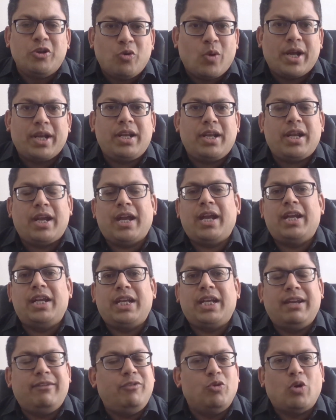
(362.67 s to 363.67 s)
one
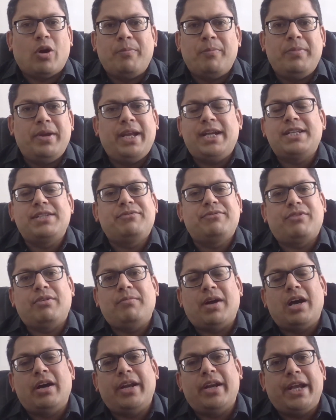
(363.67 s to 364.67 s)
and give you updates
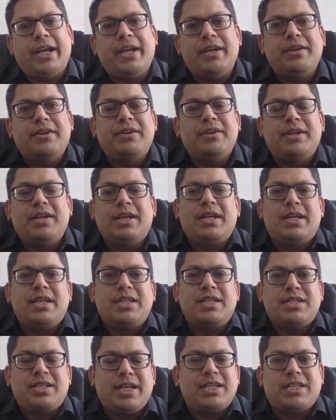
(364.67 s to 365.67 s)
from our end.
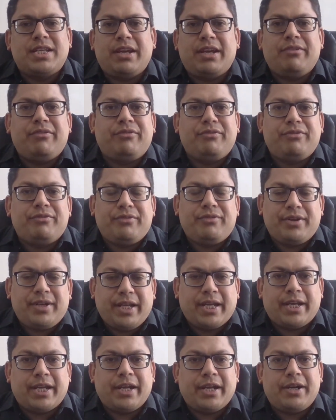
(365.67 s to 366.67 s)
Stay safe.
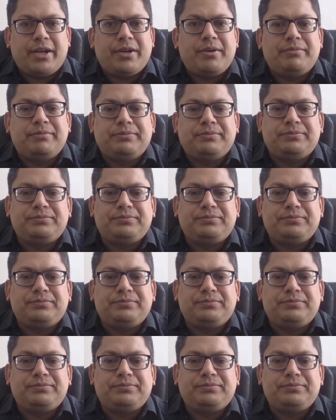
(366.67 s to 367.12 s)
Take care.